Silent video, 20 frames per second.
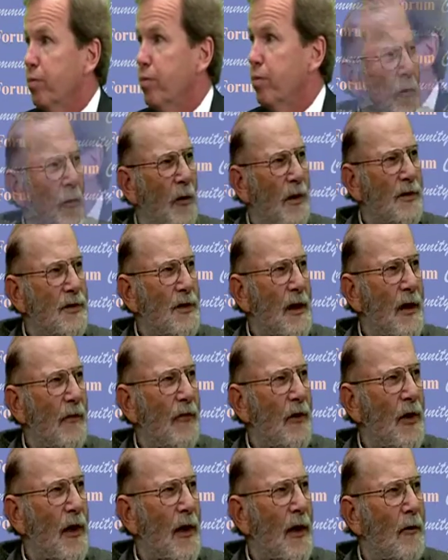refile
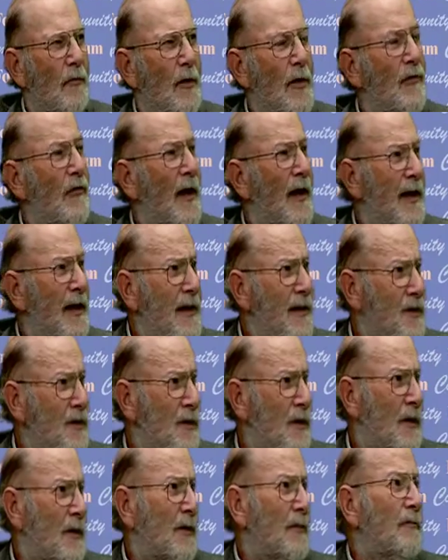once if you get a
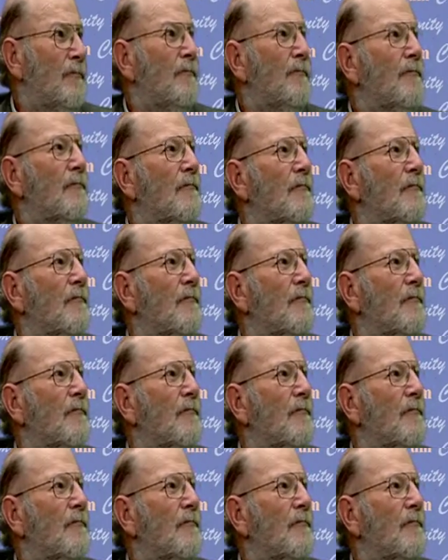refinance?